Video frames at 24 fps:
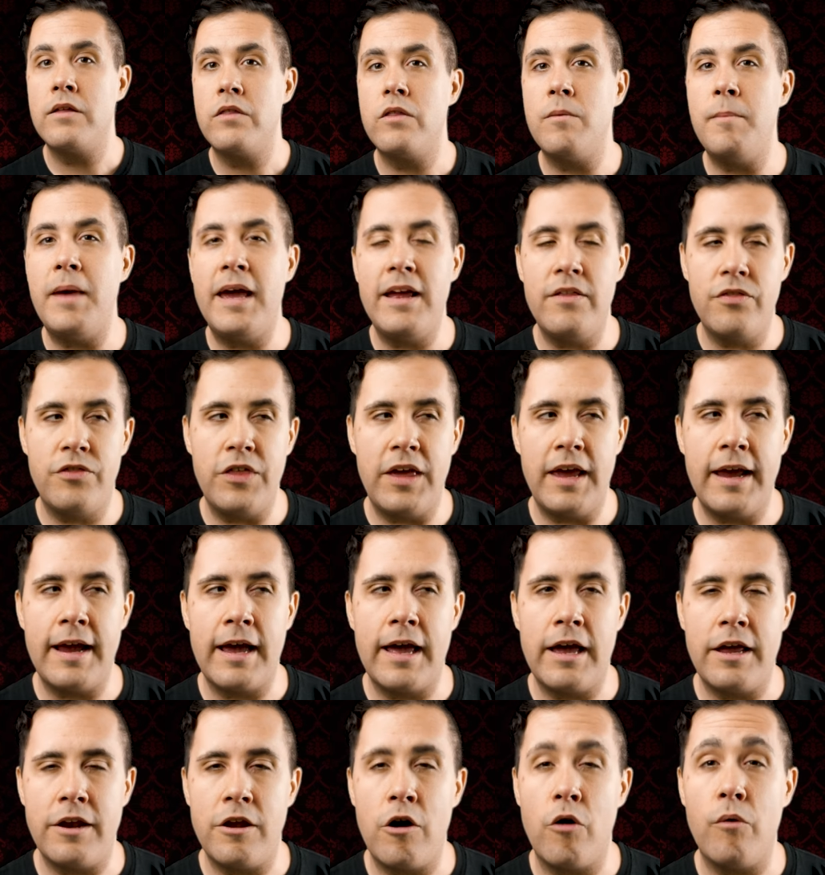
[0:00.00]
The main thing
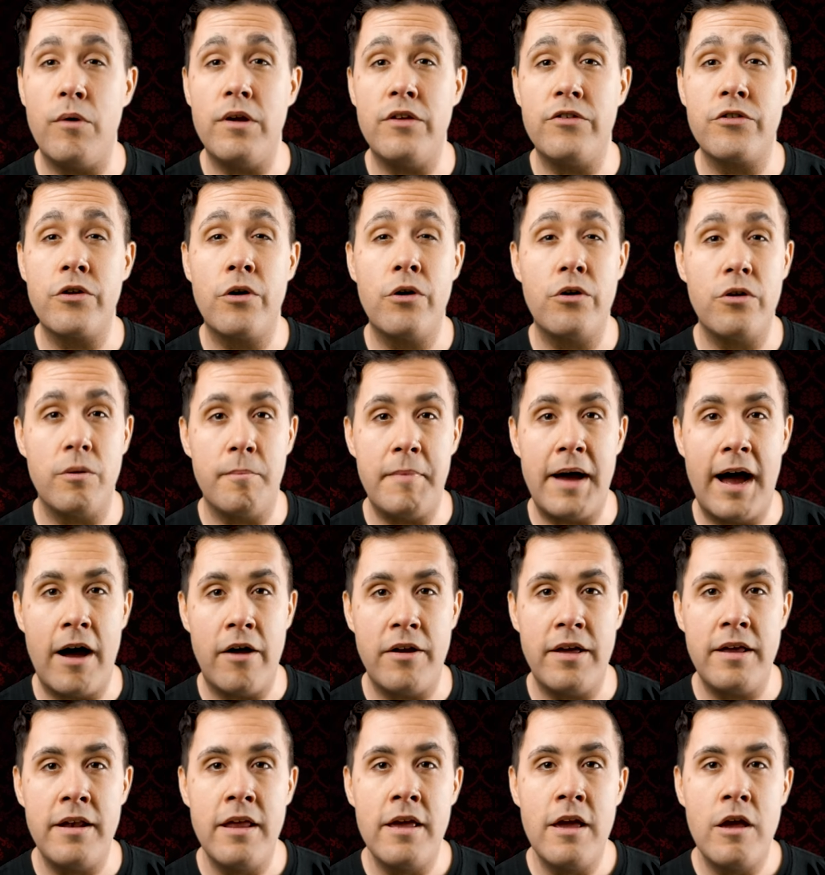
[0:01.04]
I'd always heard
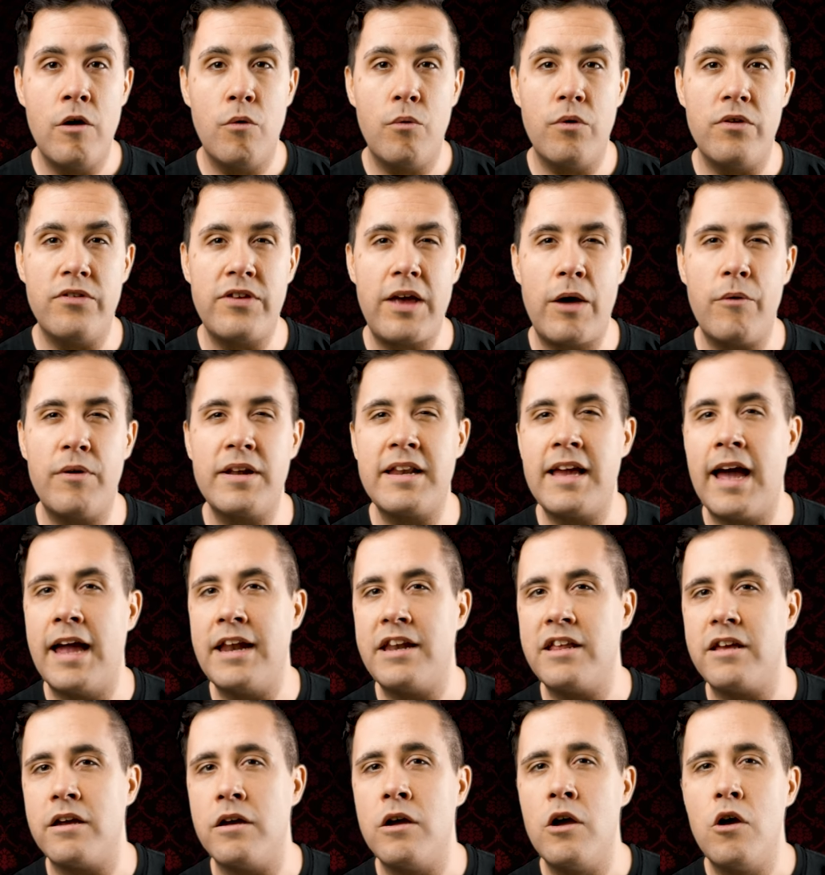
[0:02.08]
about it was how it
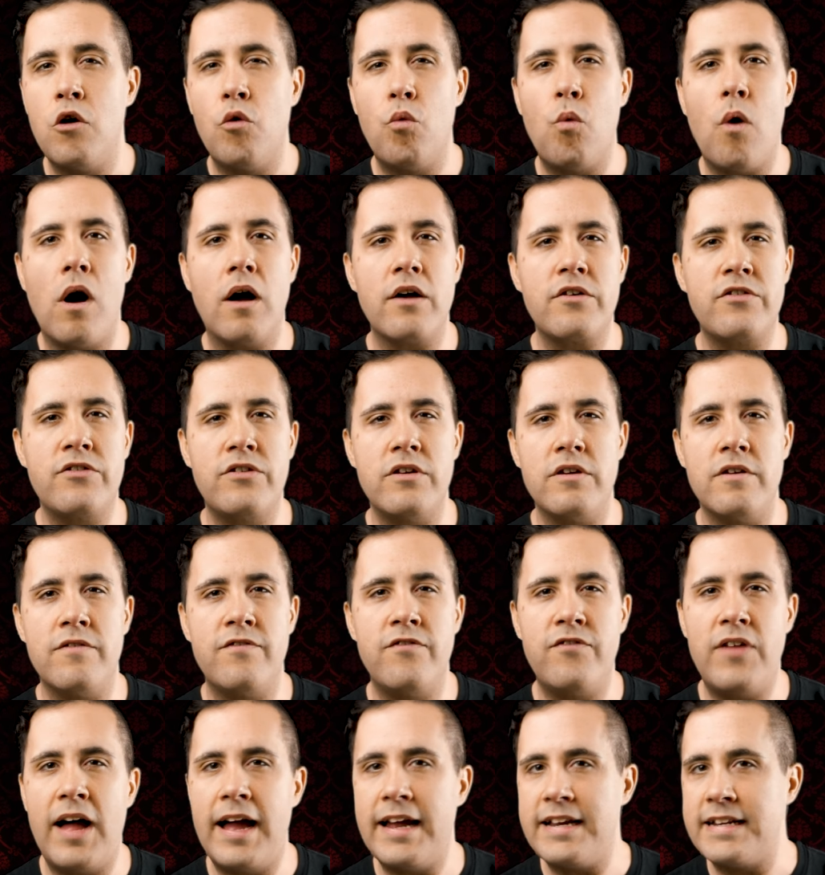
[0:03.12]
kind of walks a
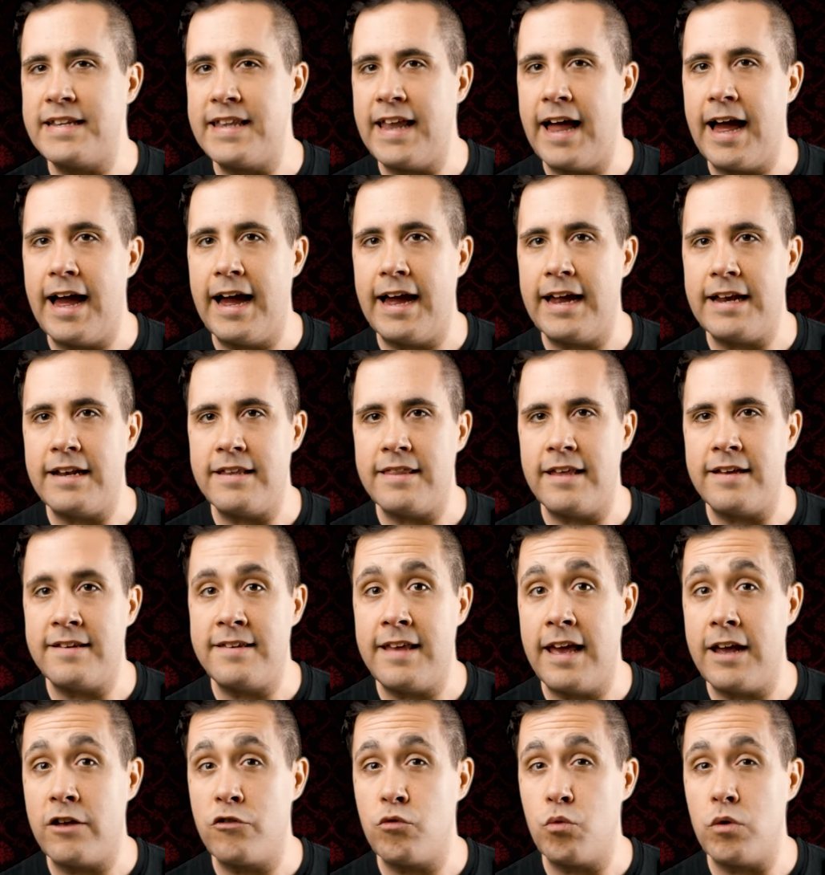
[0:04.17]
fine line that
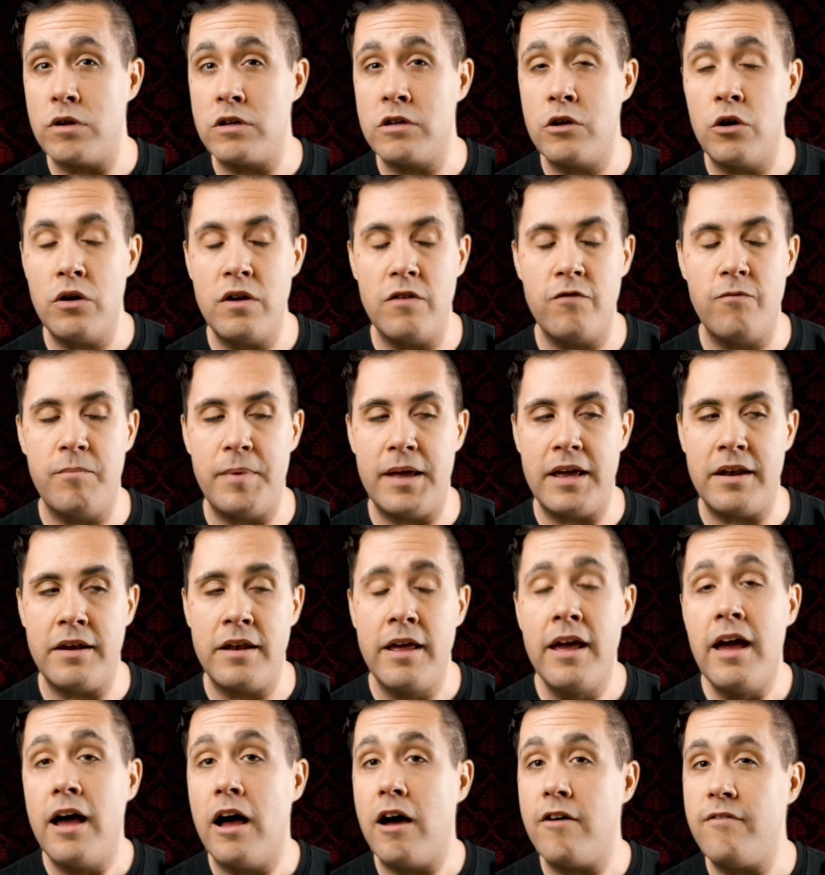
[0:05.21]
takes what could have
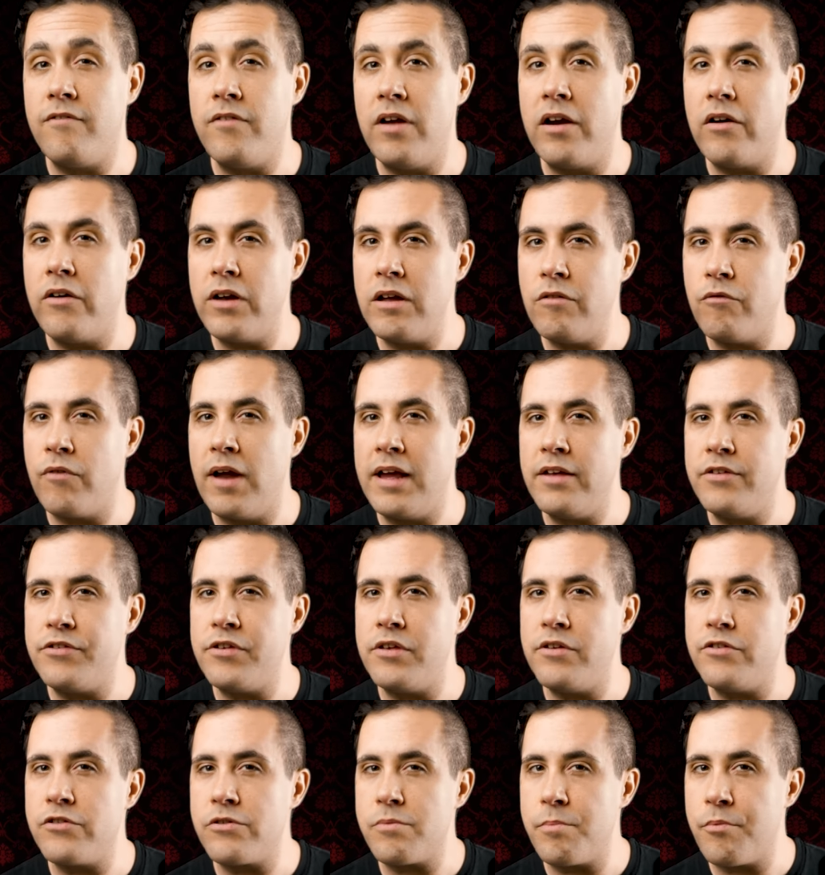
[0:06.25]
been a very
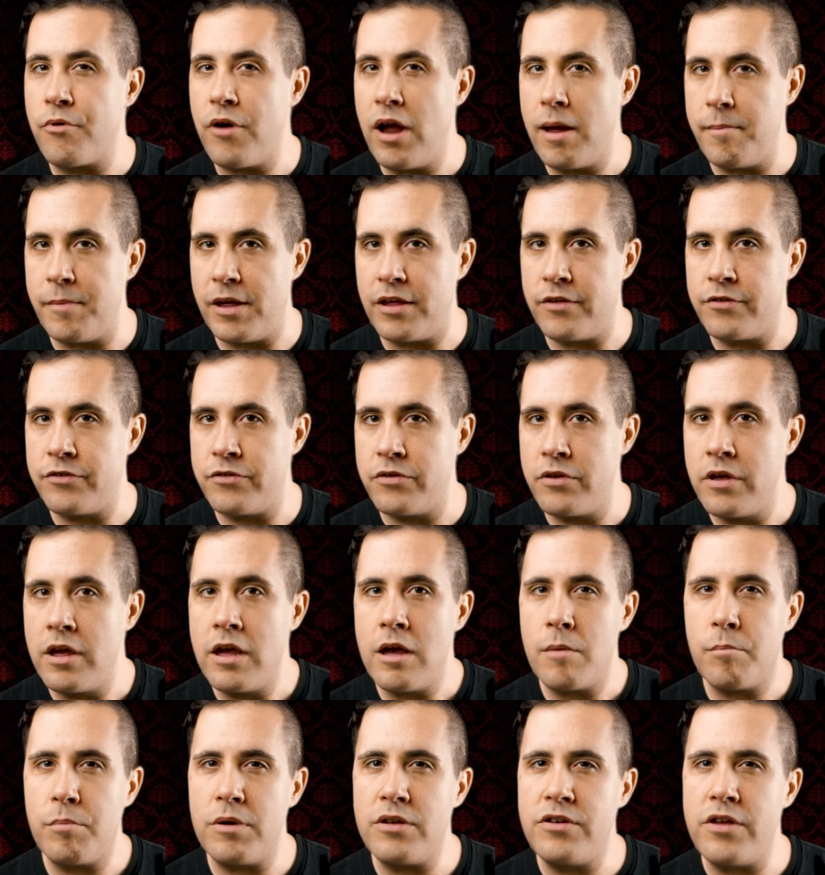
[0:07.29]
racist premise,
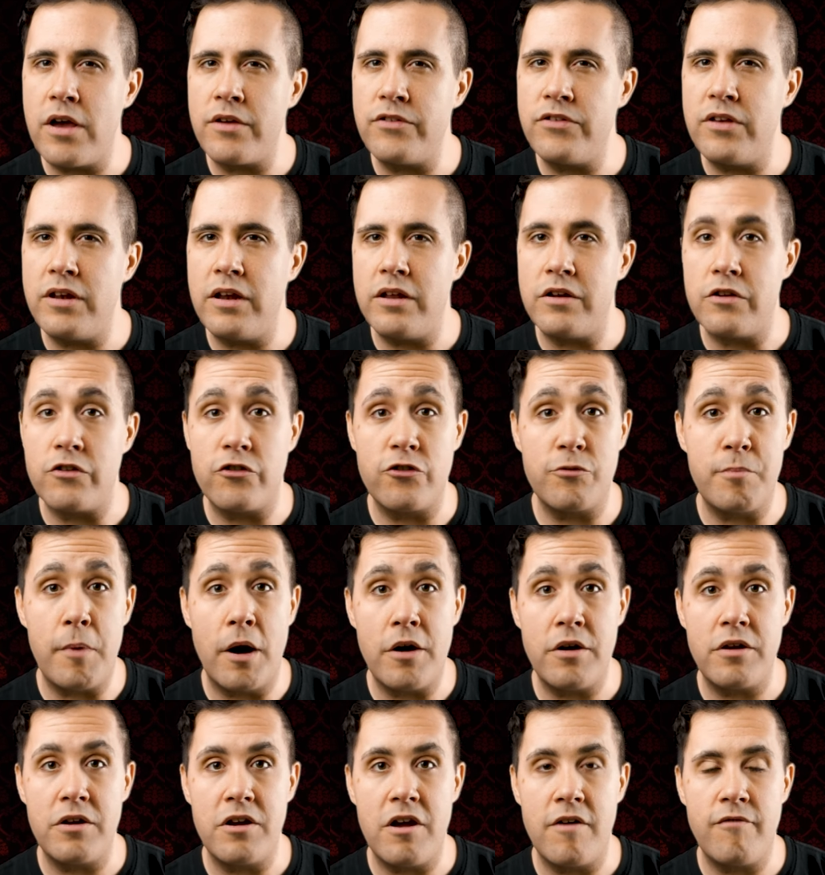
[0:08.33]
but does it in a
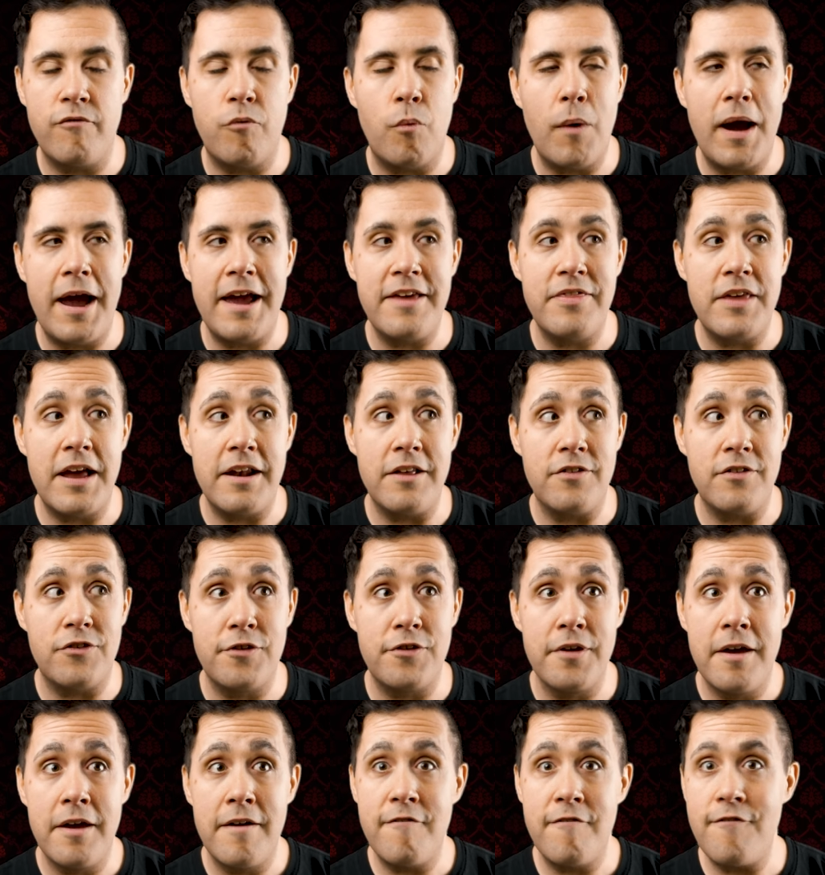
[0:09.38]
smart enough way that
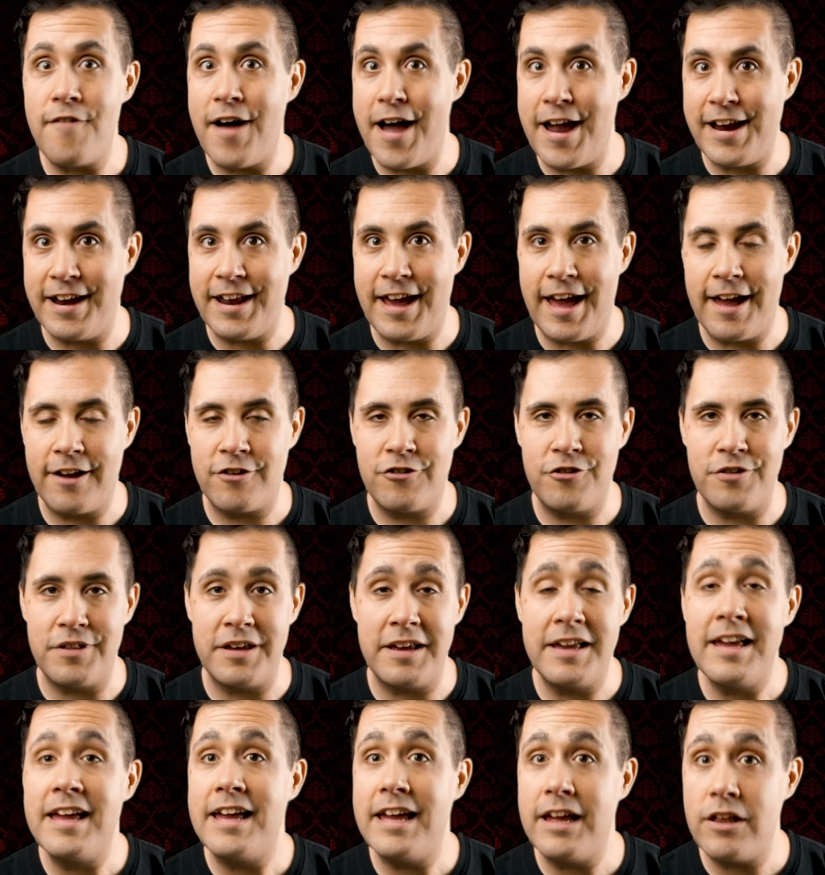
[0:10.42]
it's fine,
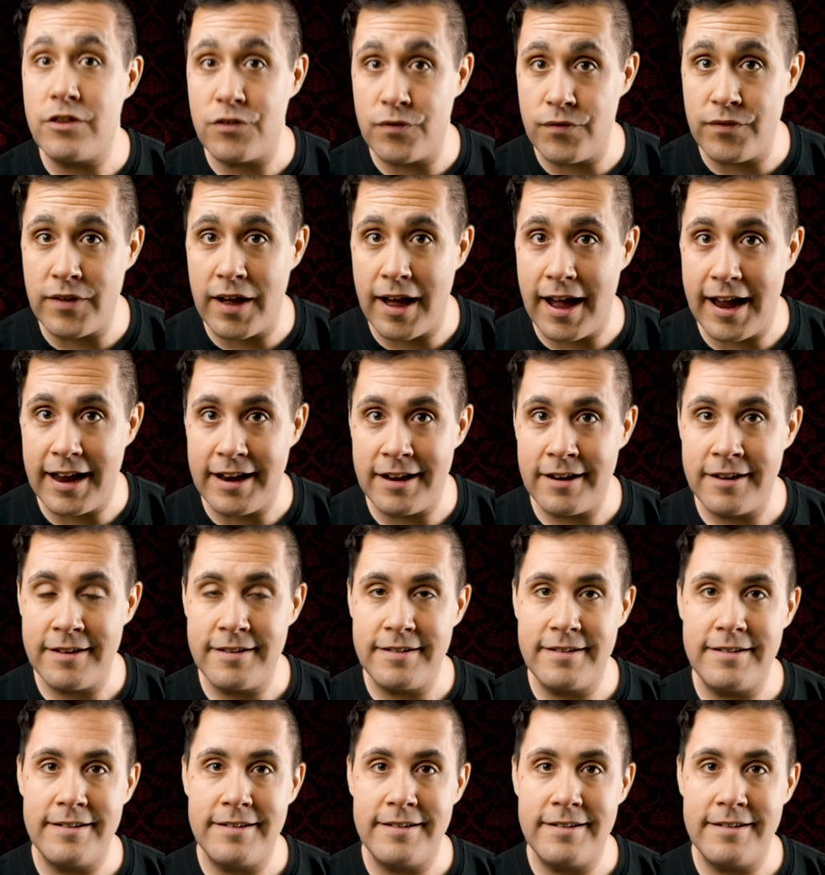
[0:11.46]
actually. It's fine.